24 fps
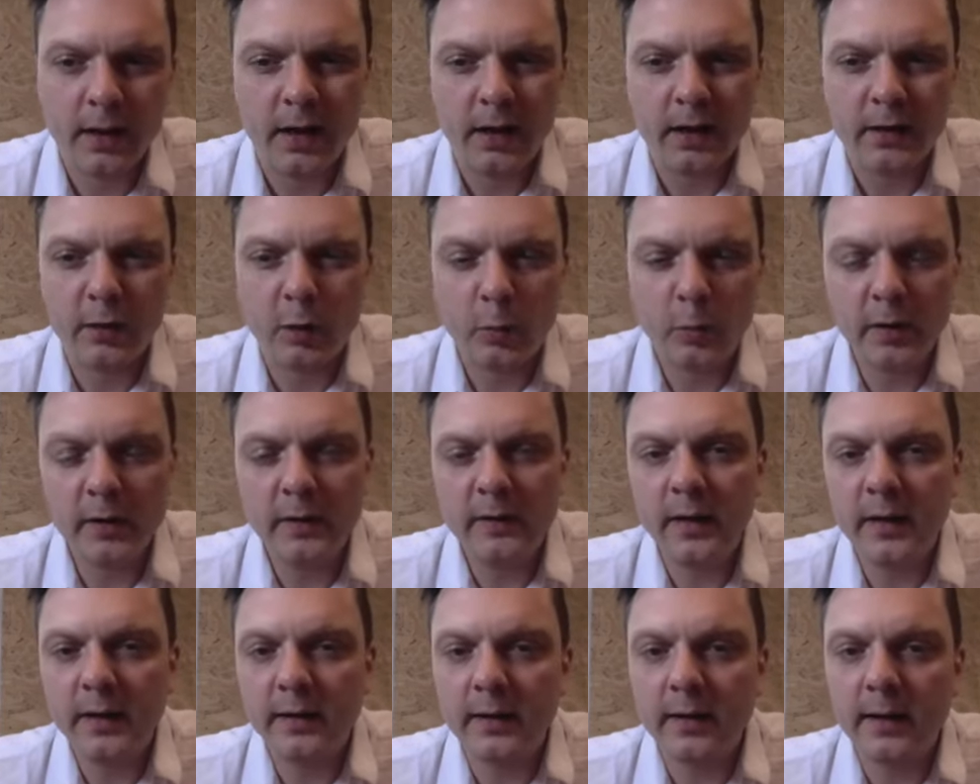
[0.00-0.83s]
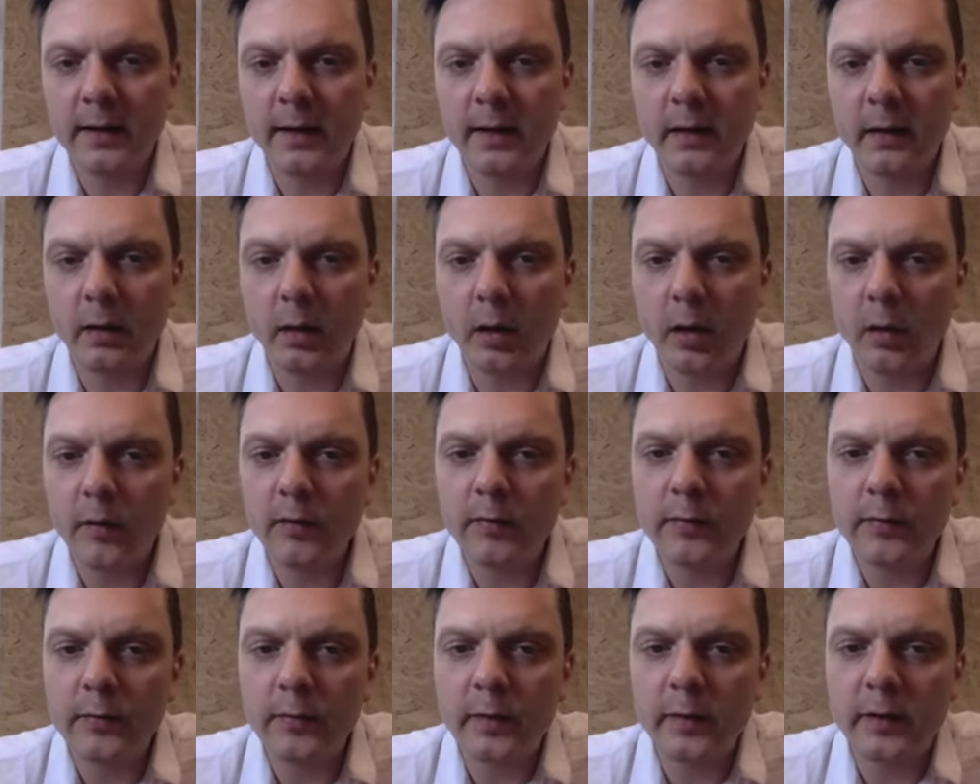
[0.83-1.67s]
I normally take the kettle
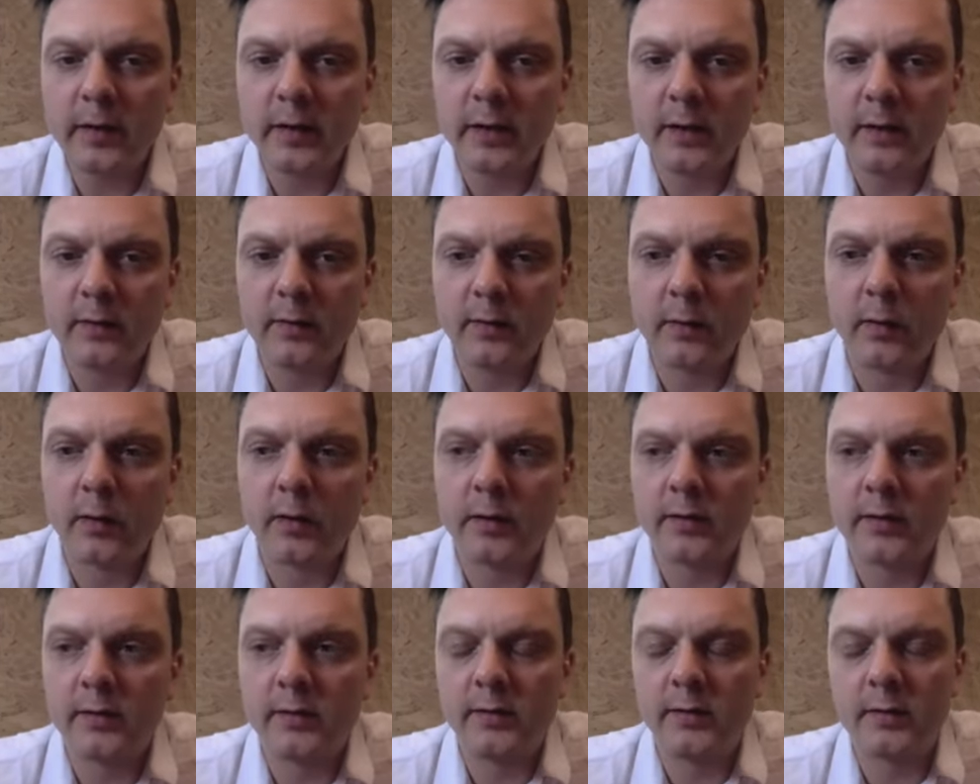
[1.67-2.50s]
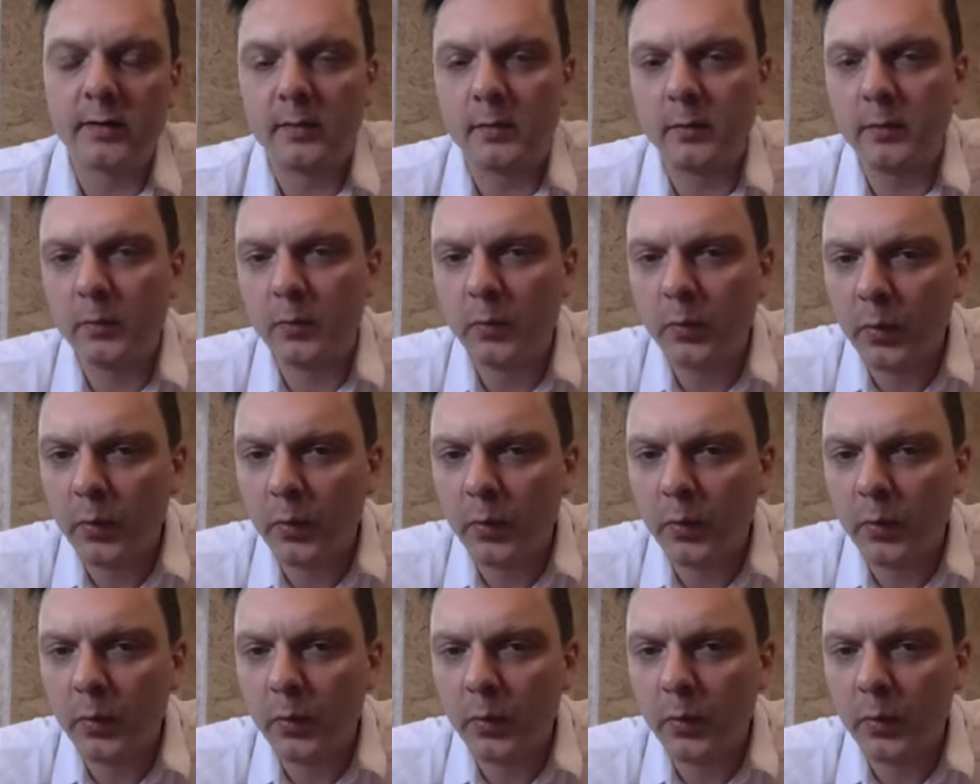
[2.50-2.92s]
off the heat source,